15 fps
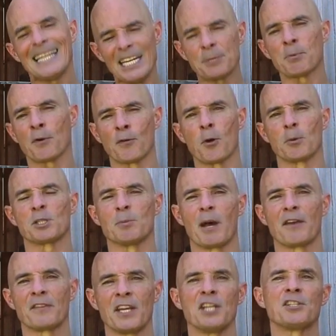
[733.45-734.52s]
each performance
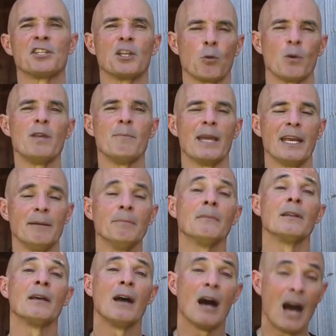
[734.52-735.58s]
modification that we made
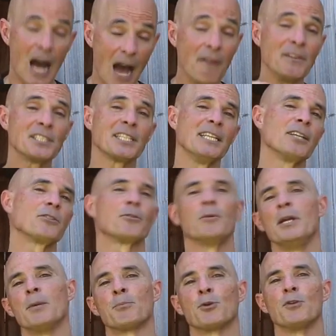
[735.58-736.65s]
obviously
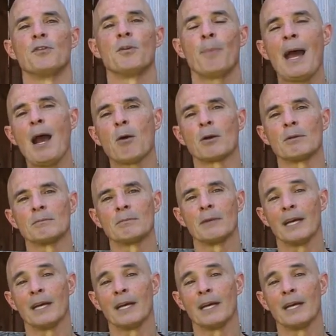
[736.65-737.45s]
improved the power.